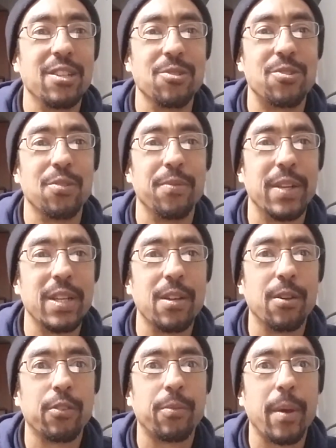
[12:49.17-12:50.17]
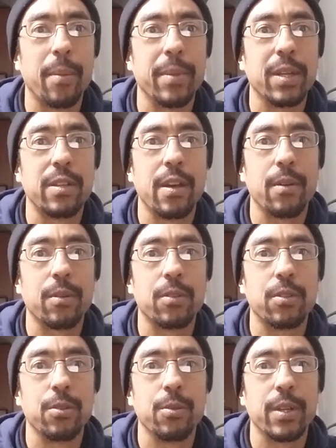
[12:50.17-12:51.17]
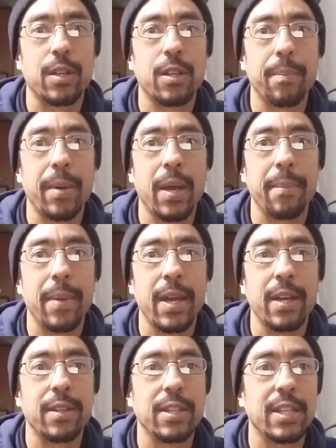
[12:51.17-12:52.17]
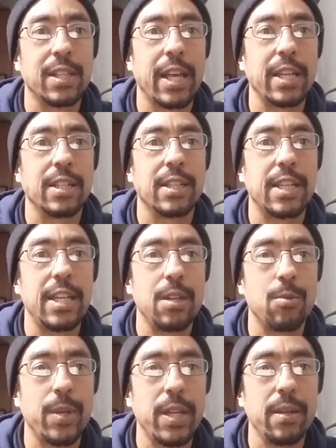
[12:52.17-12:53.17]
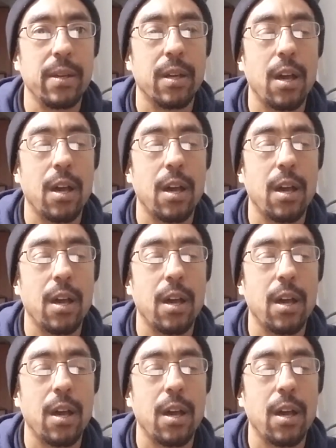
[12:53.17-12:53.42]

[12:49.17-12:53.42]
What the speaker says: YouTube videos about MGTOW include a clip by a man, the enlightened Kiwi.